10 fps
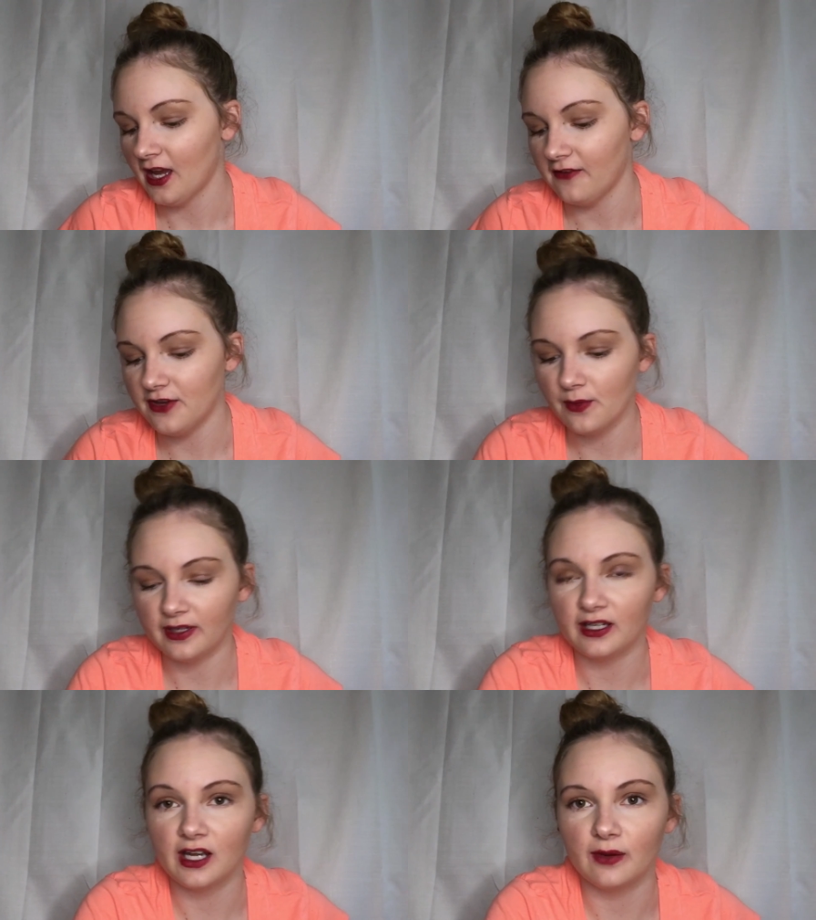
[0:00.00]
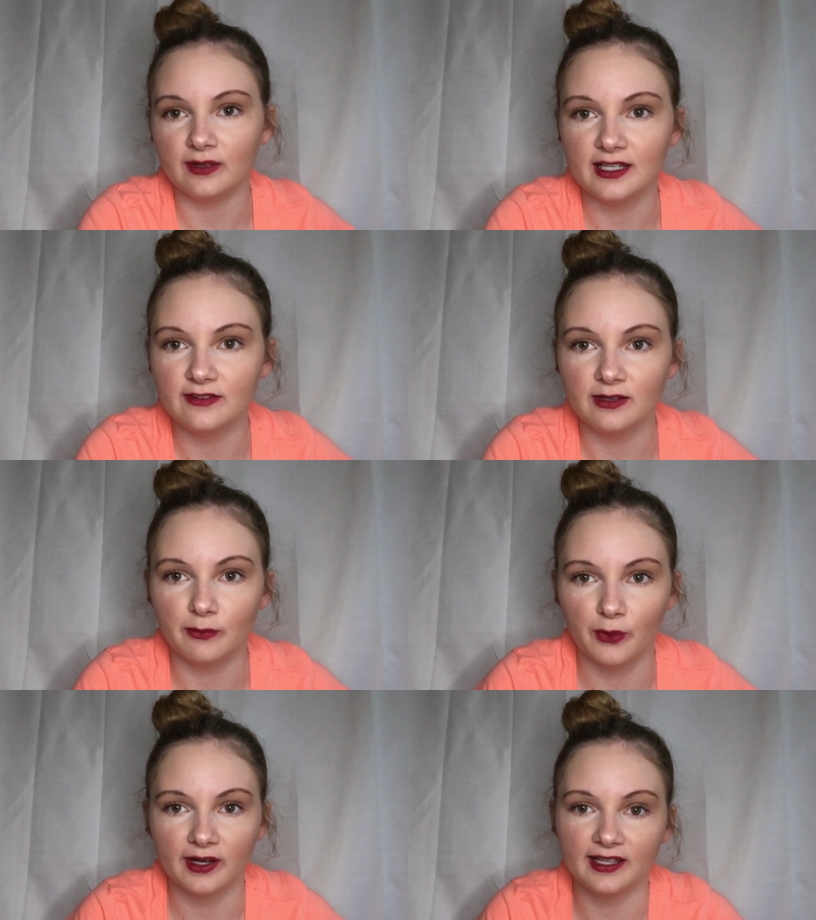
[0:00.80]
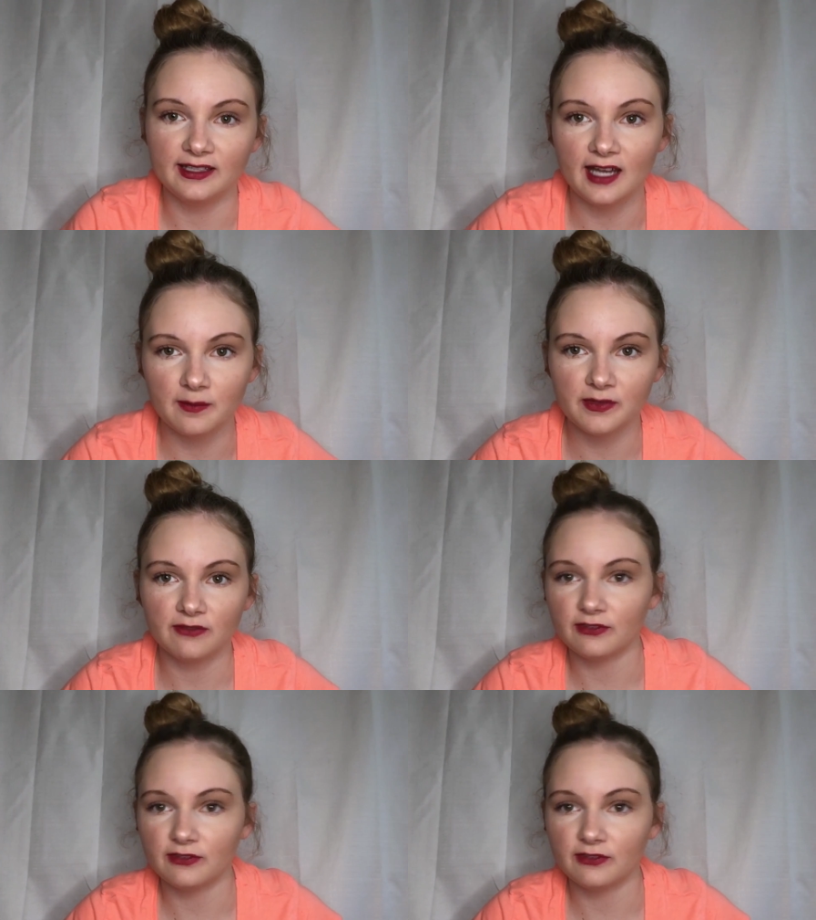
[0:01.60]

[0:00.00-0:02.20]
If you want to go even more in depth